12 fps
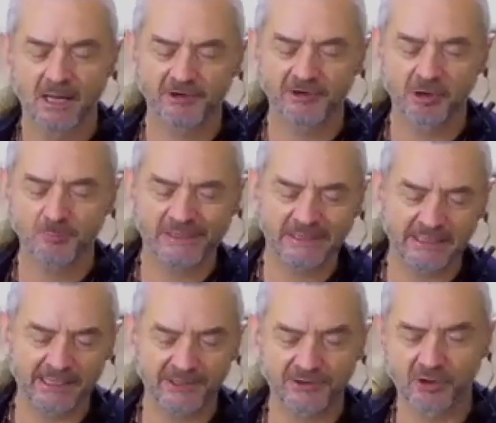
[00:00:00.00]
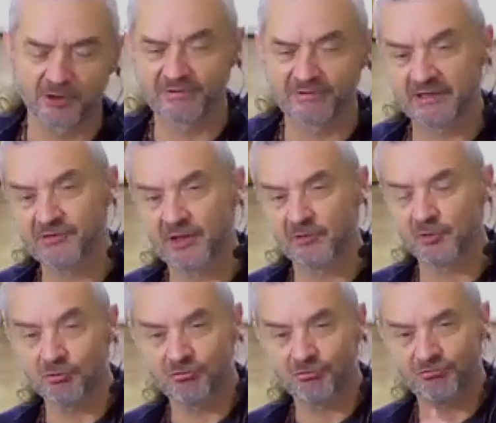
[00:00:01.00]
I don't mean let go of anything that
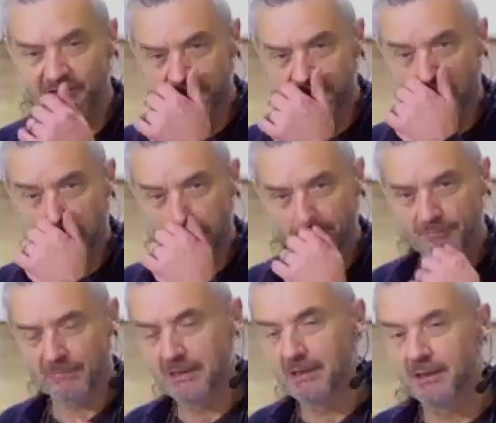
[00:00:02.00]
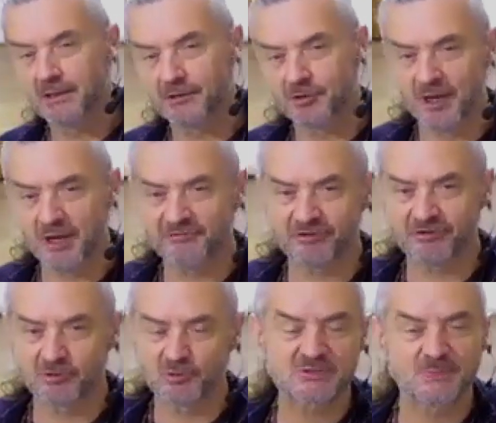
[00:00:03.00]
you feel. You might
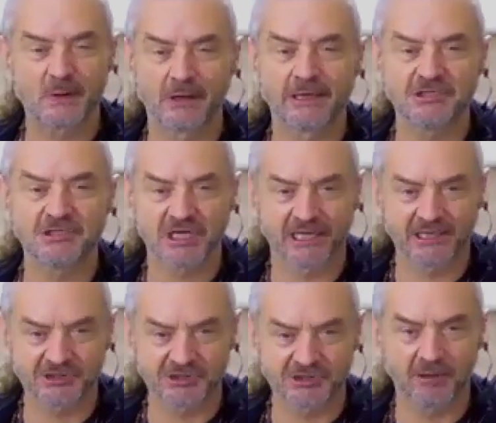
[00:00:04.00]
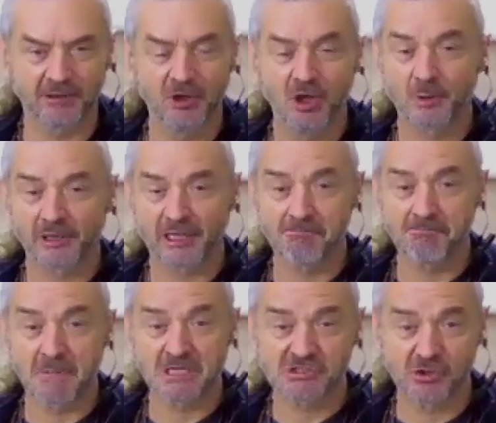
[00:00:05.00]
feel the spine changing, but it
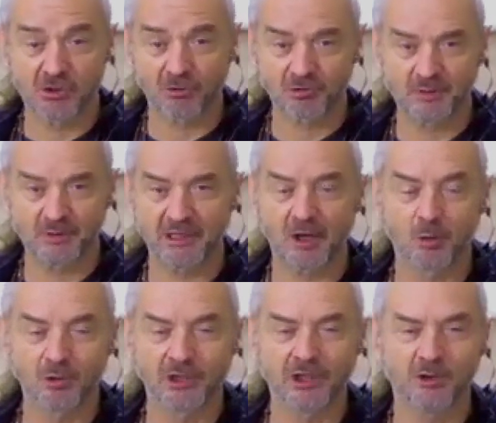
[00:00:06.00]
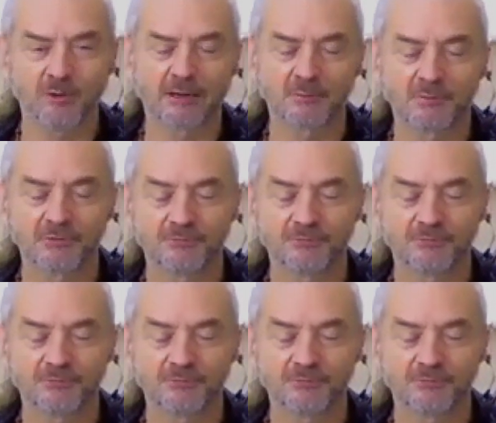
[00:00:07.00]
must not be holding you up.